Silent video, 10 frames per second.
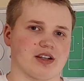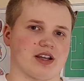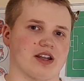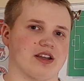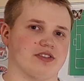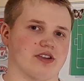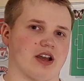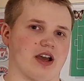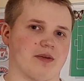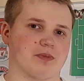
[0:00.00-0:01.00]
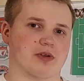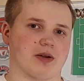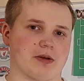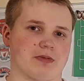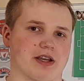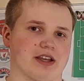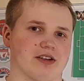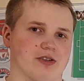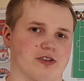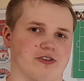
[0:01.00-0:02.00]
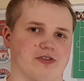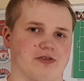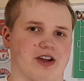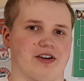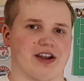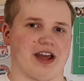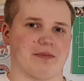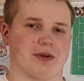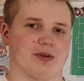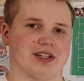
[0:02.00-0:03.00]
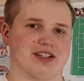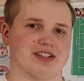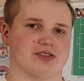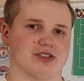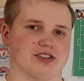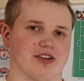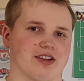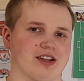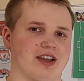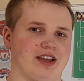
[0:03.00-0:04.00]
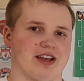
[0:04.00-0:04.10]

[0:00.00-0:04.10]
Cadiz probably very happy with this result.